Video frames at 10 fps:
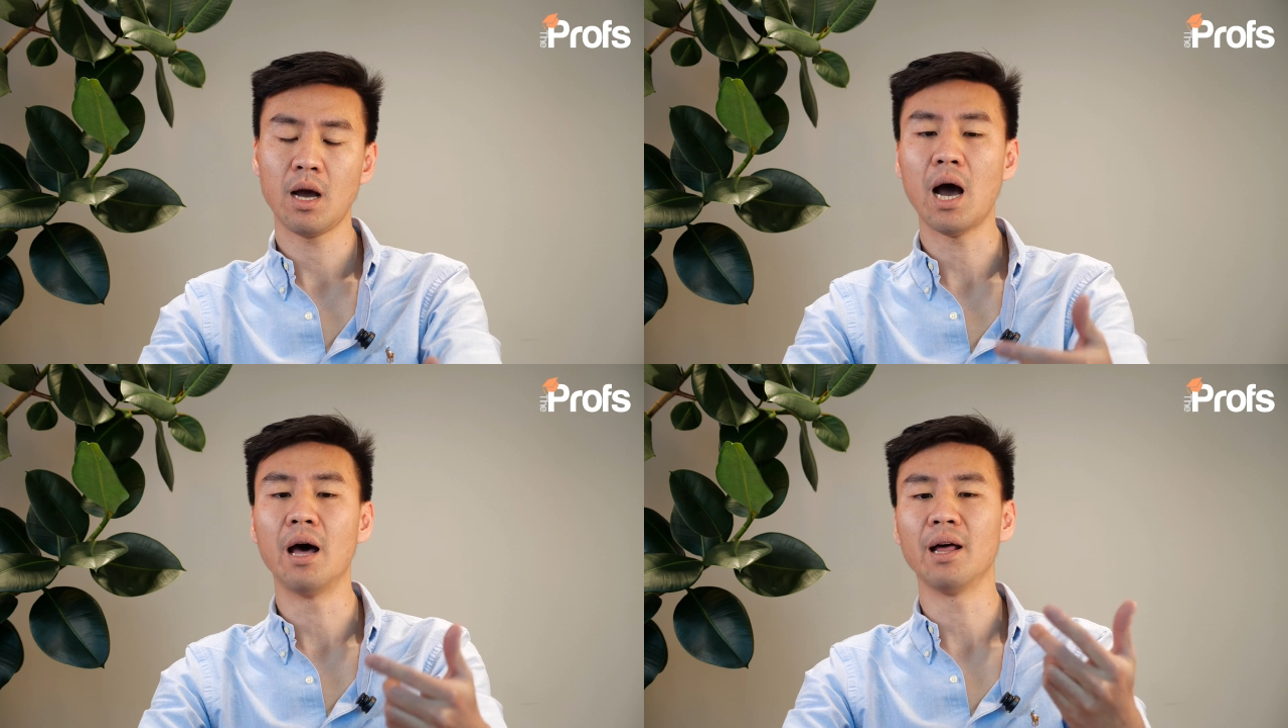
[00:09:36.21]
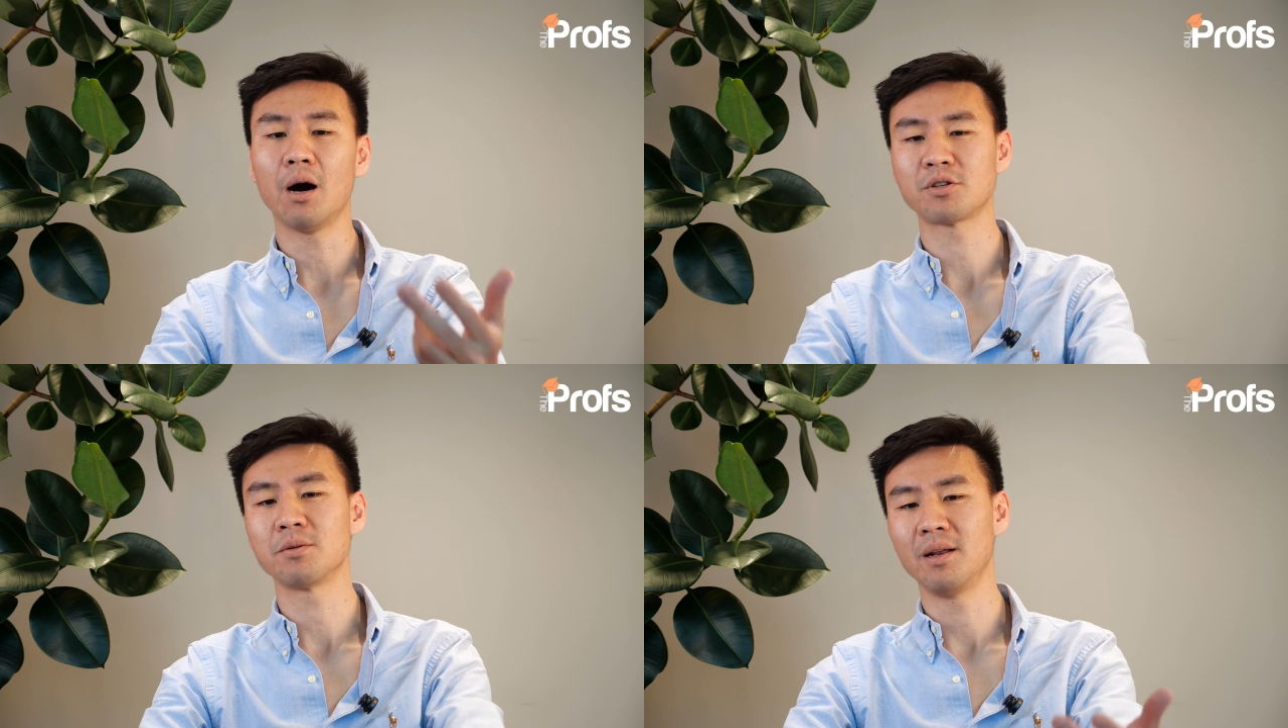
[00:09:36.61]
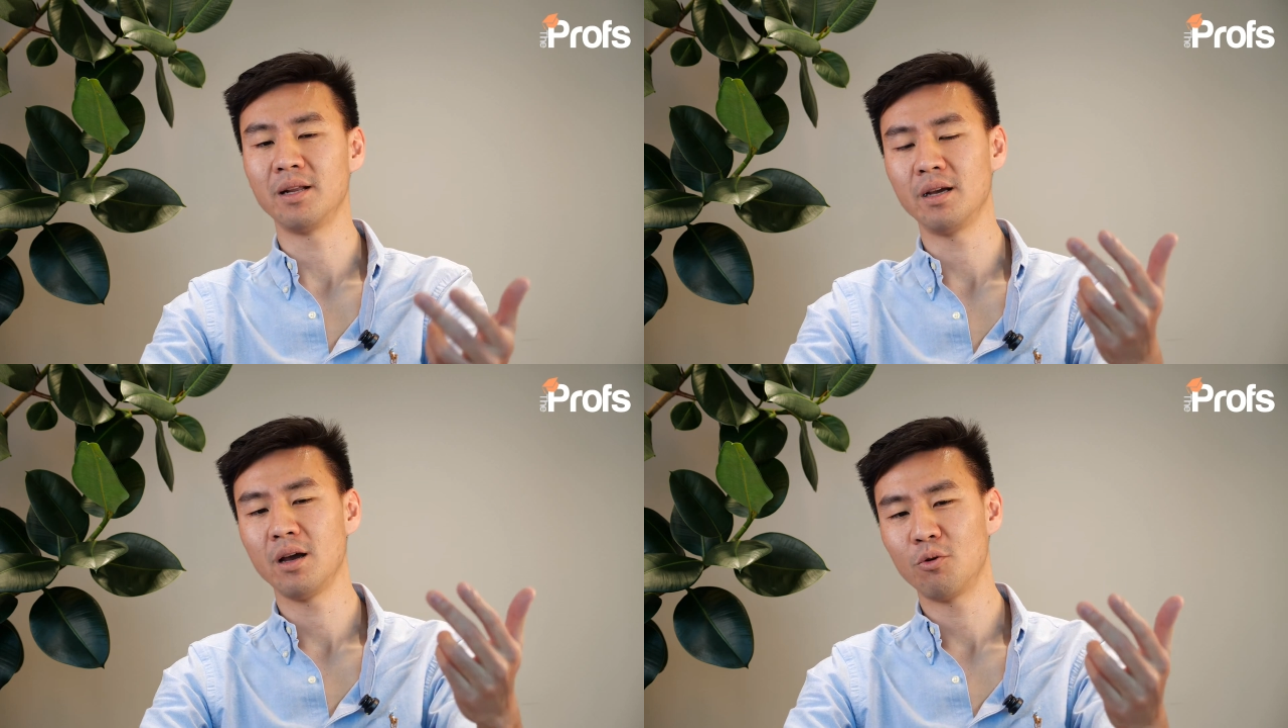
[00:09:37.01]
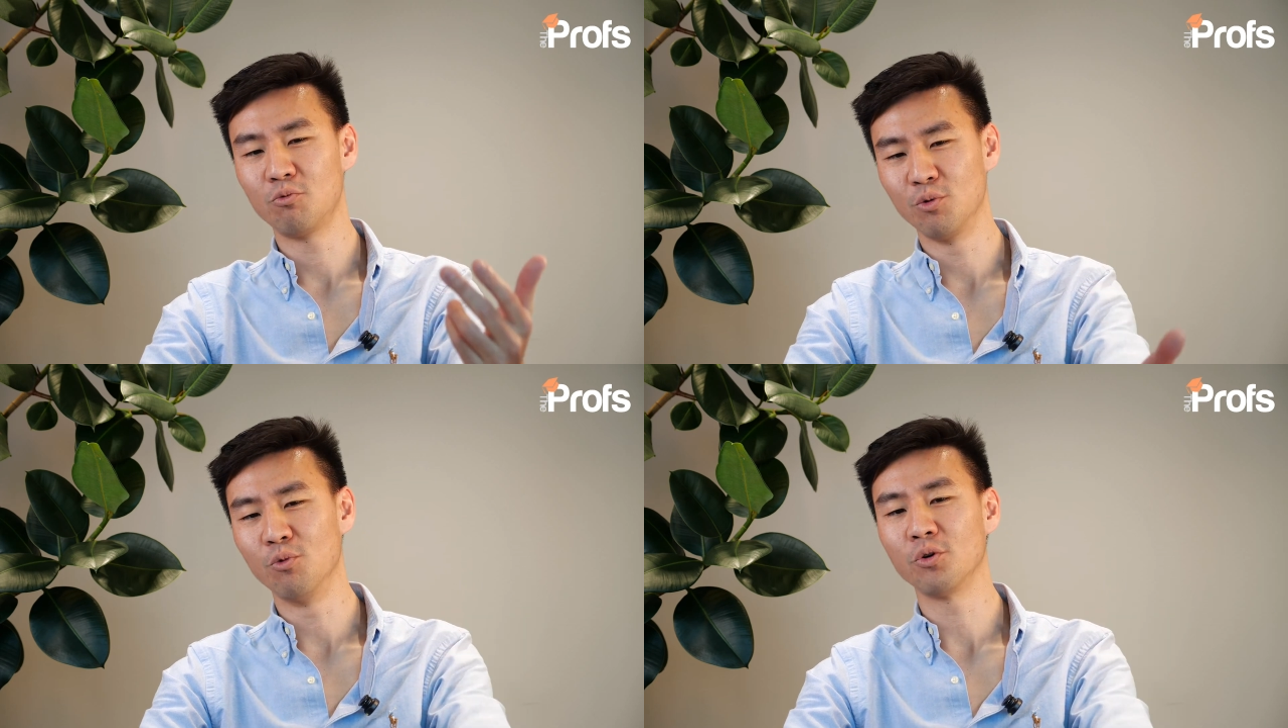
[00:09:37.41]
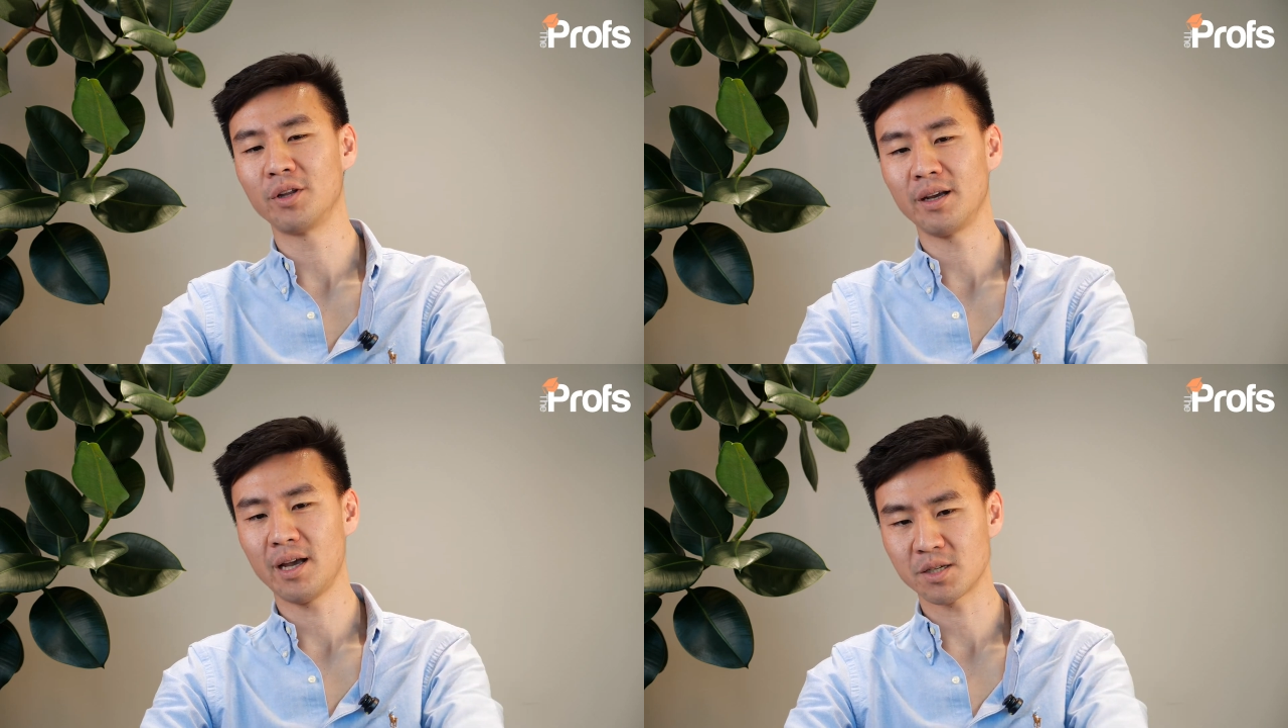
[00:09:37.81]
and ultimately
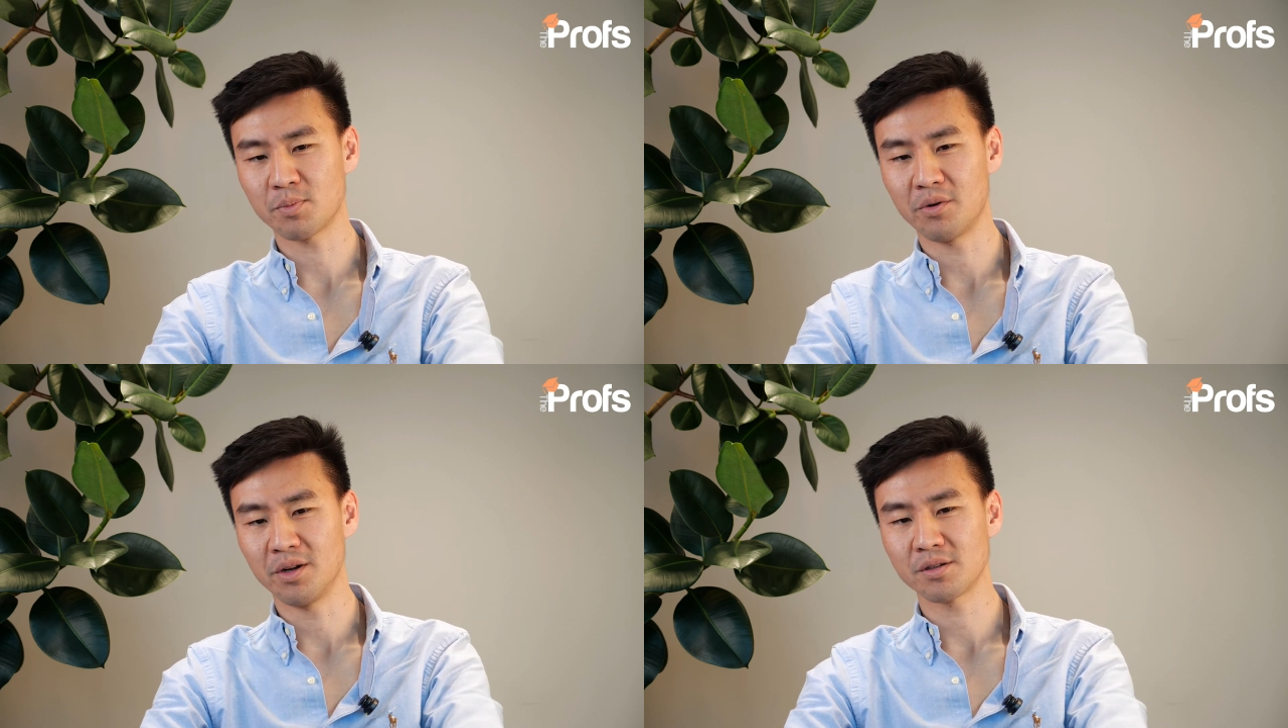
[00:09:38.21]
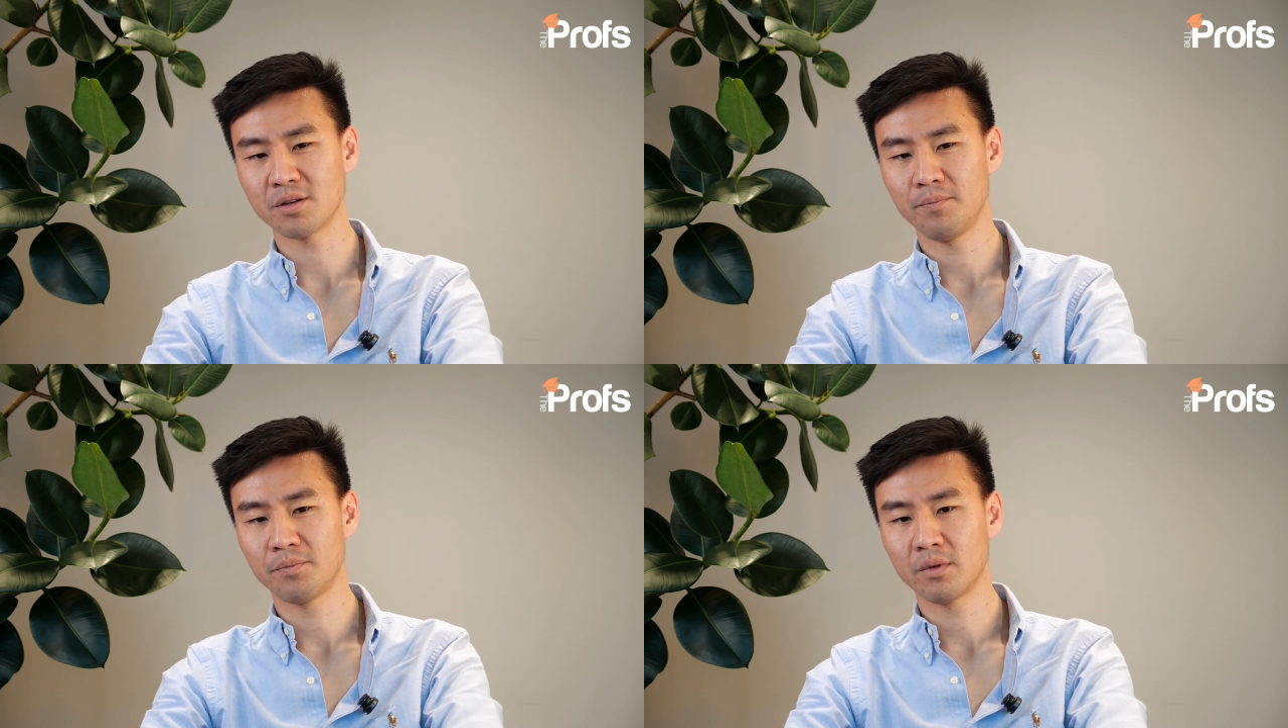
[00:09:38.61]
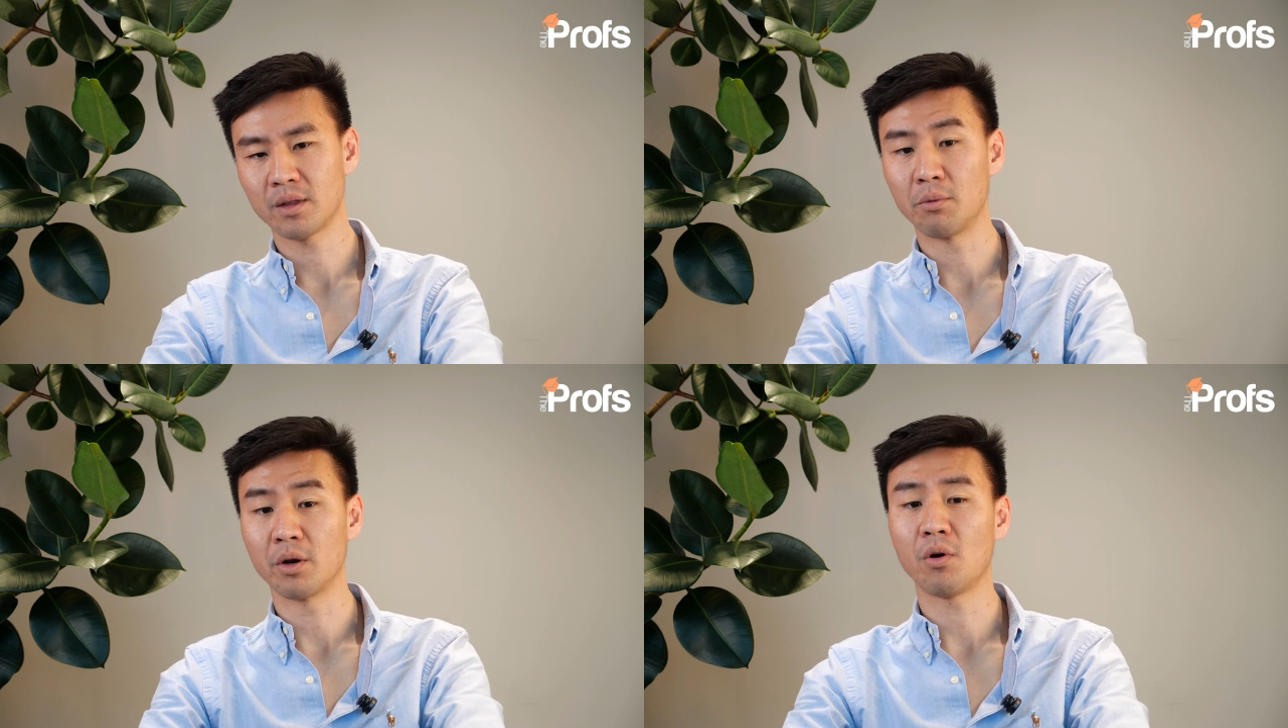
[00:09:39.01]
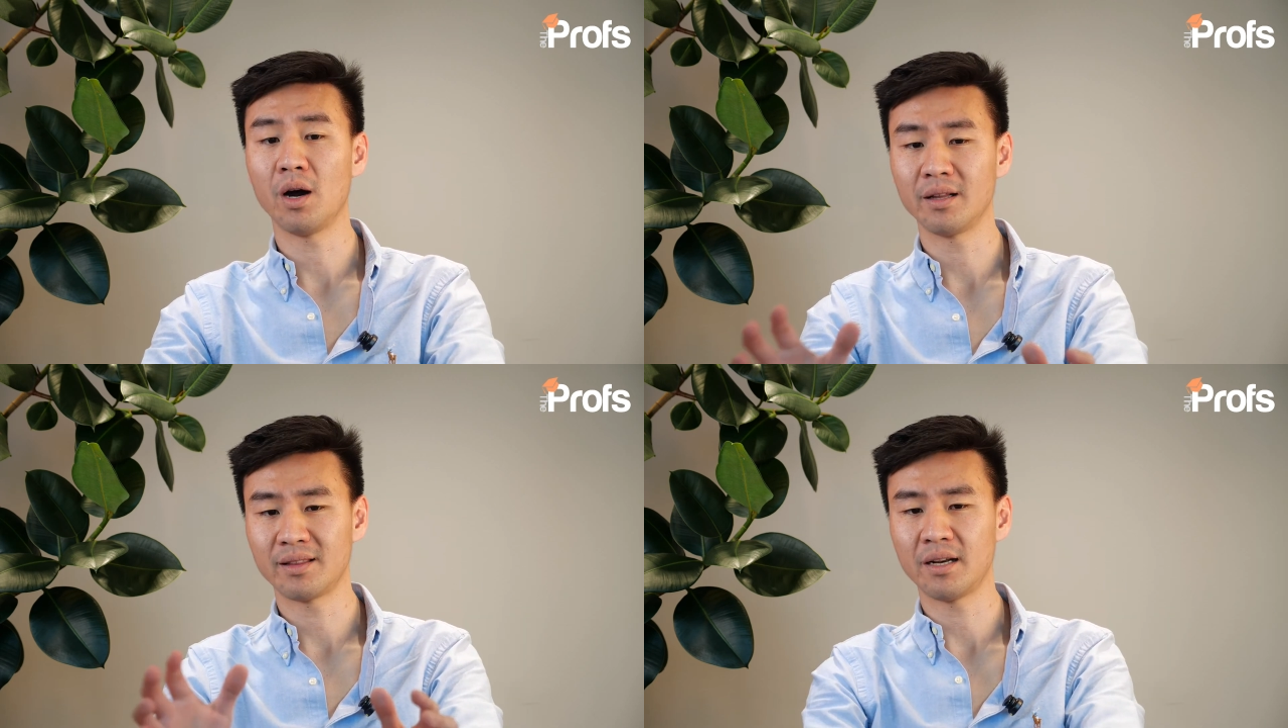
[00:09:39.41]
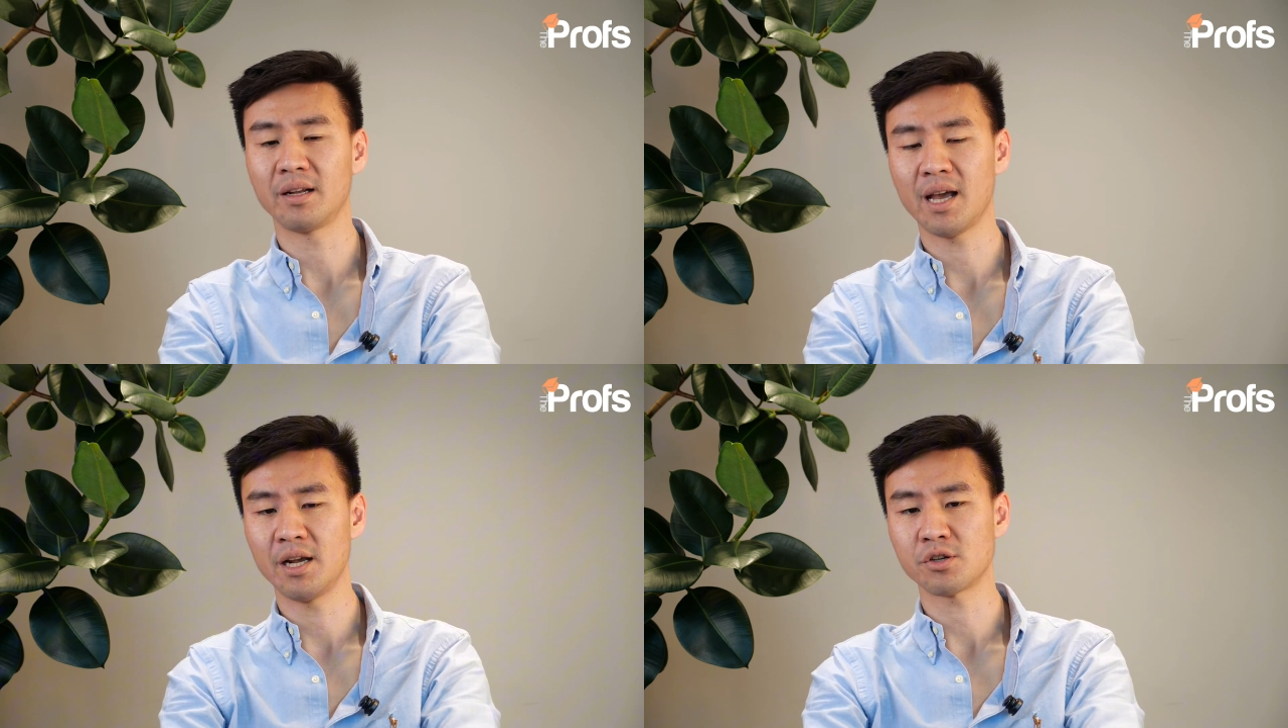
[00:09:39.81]
rewarding experience. They require
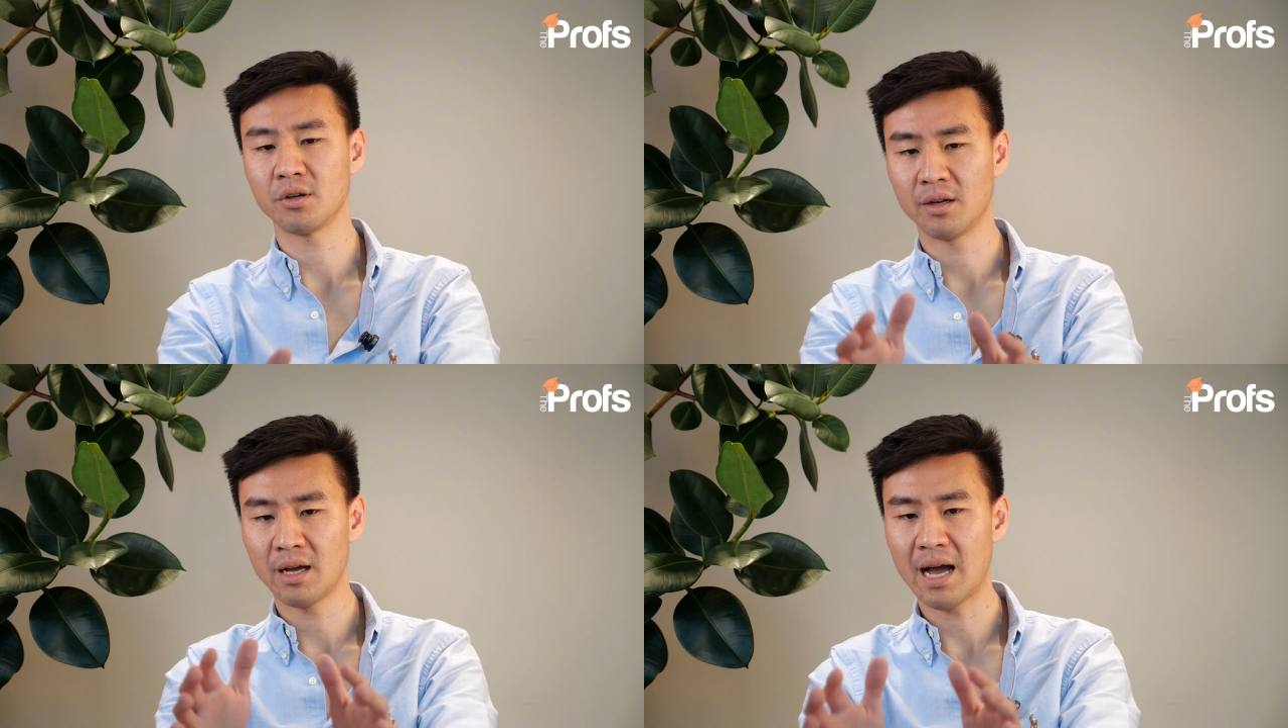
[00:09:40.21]
dedication,